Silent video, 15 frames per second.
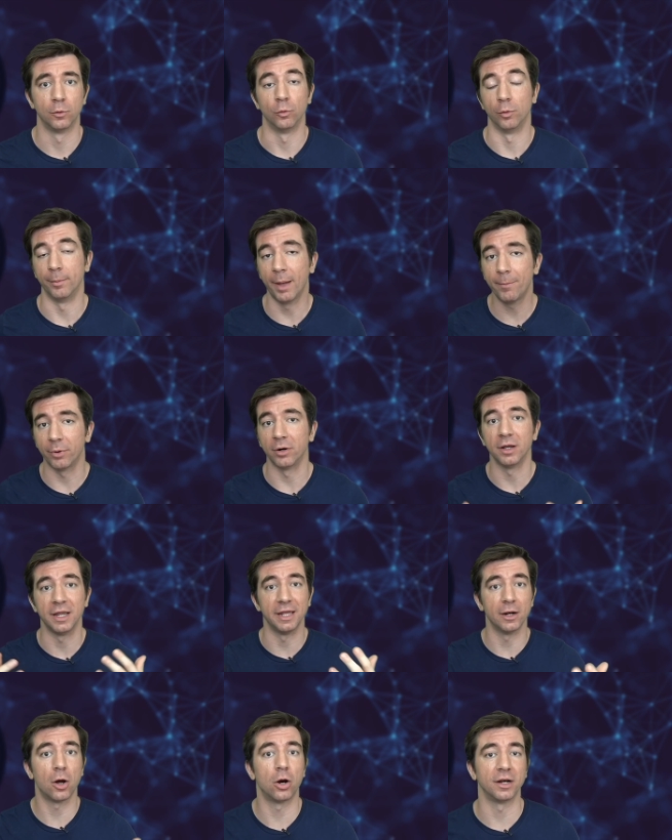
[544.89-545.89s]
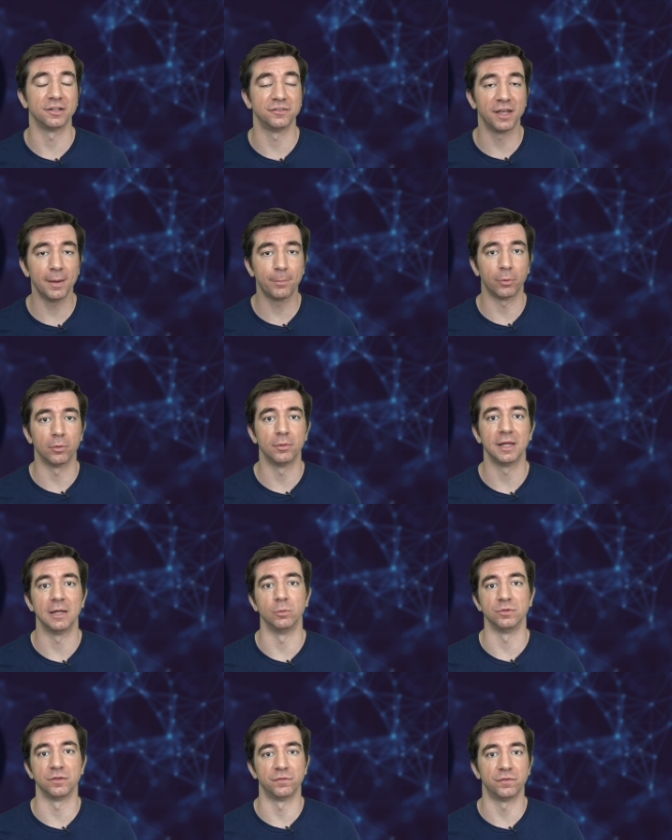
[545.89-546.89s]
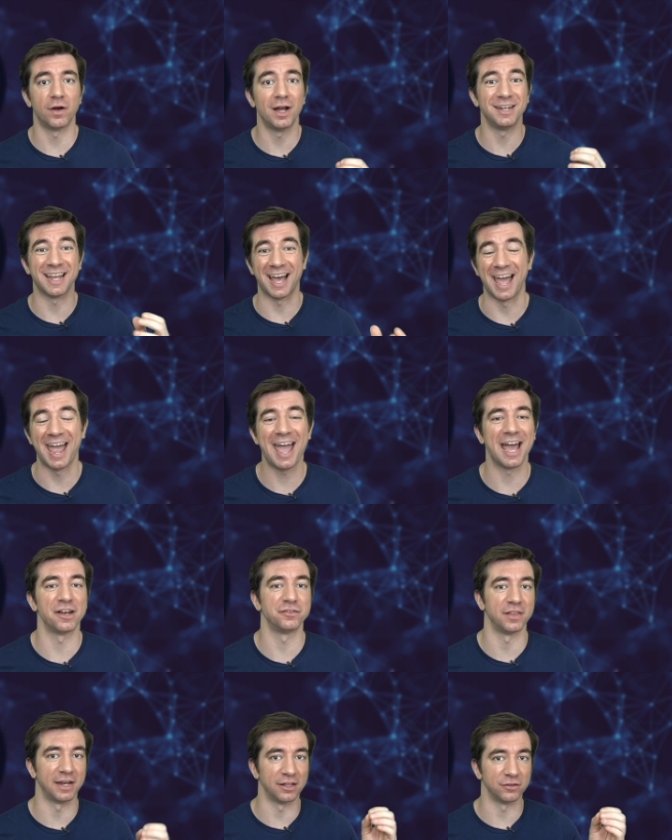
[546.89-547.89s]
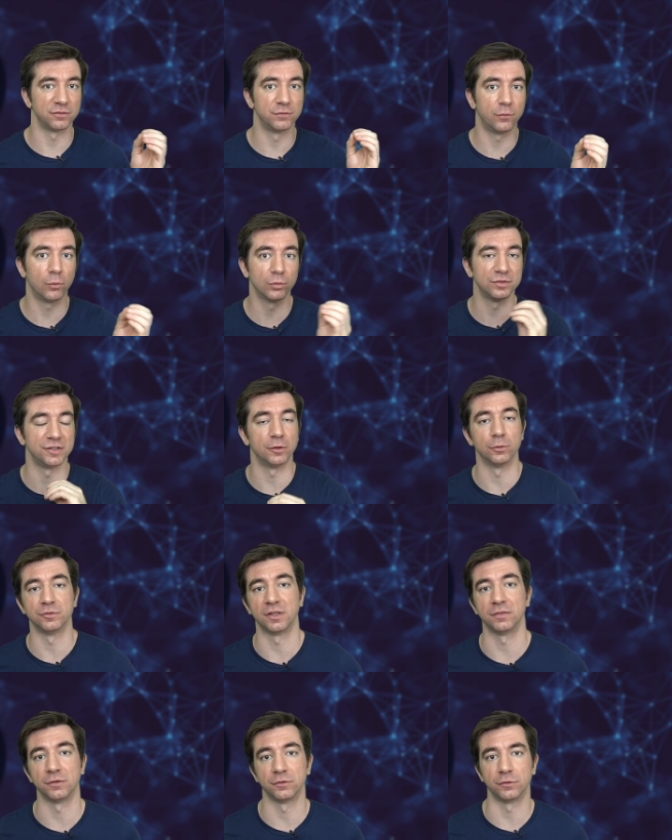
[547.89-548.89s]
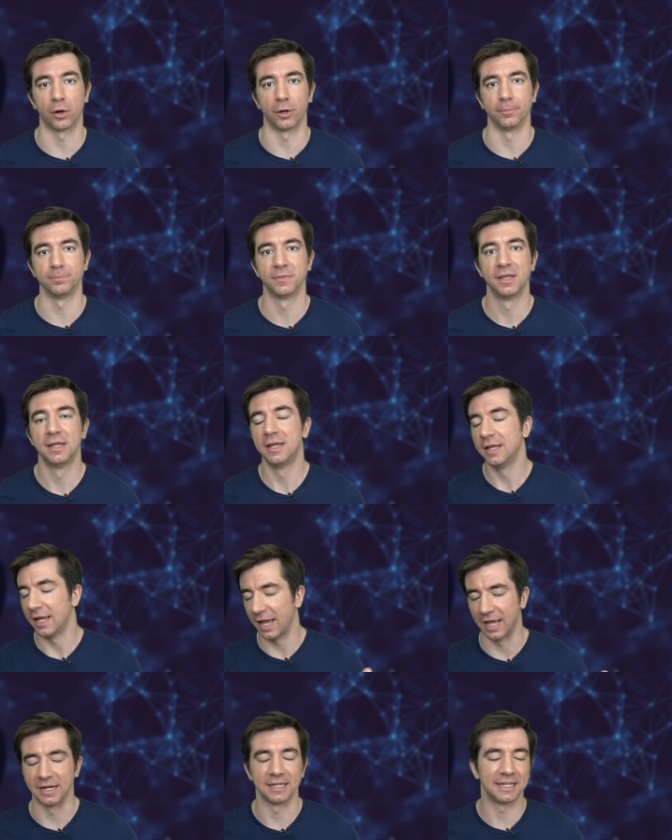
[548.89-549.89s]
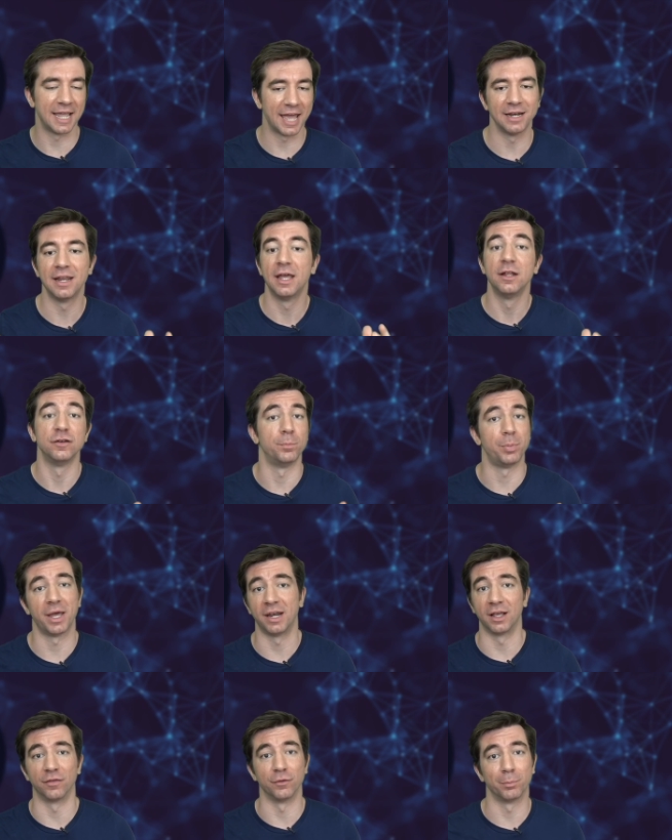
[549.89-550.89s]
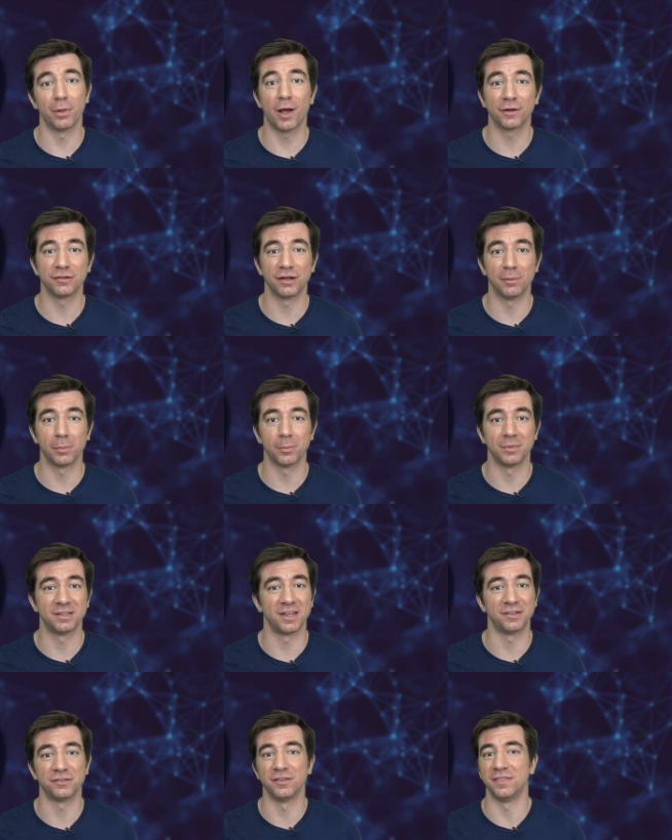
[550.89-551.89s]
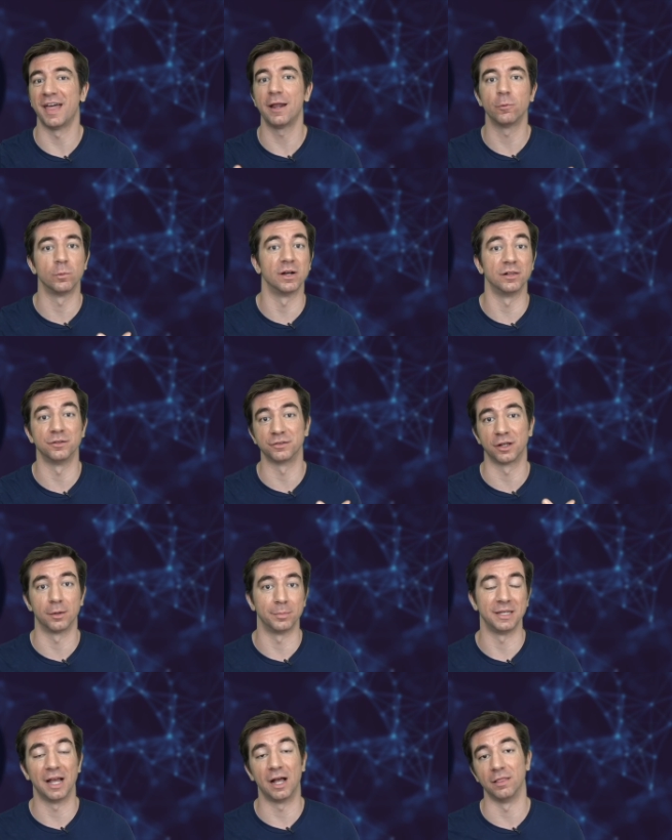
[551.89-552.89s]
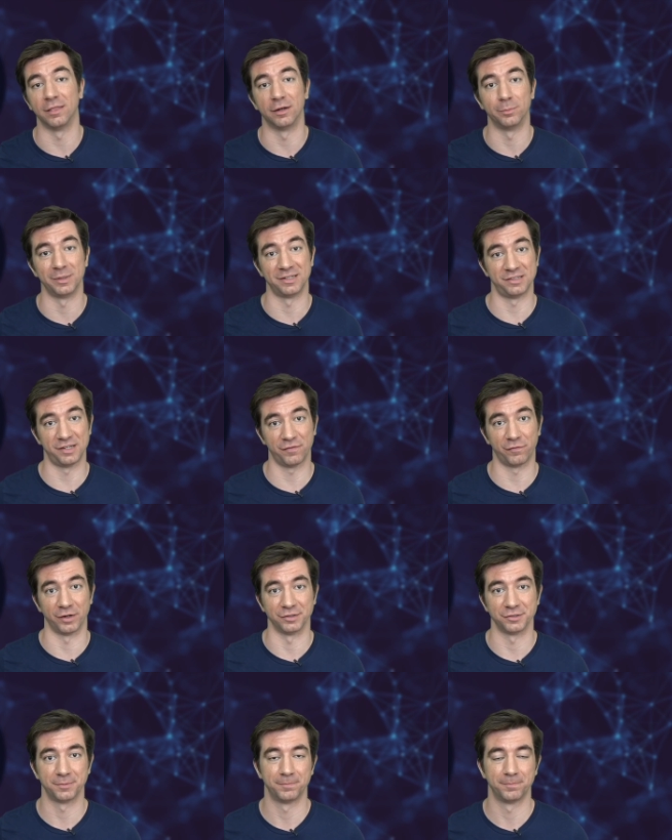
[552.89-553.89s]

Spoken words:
Remember, in our example, it was to find a hash that has 4 zeros at the start. And again, depending on the blockchain implementation, that riddle is going to be a little bit different.